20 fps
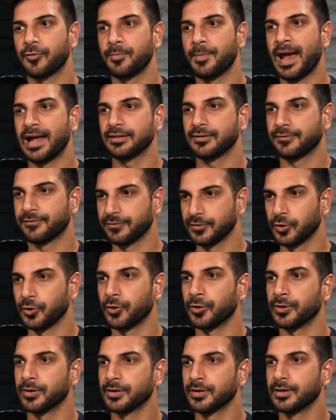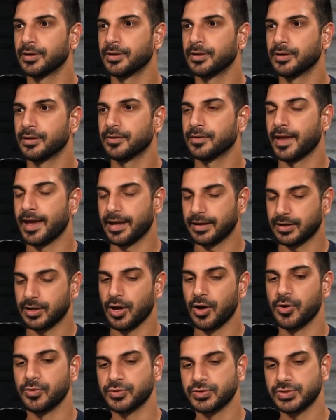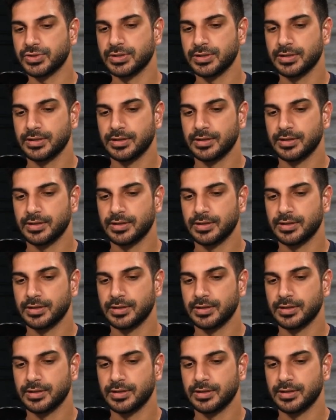Matt LaFleur, the head coach,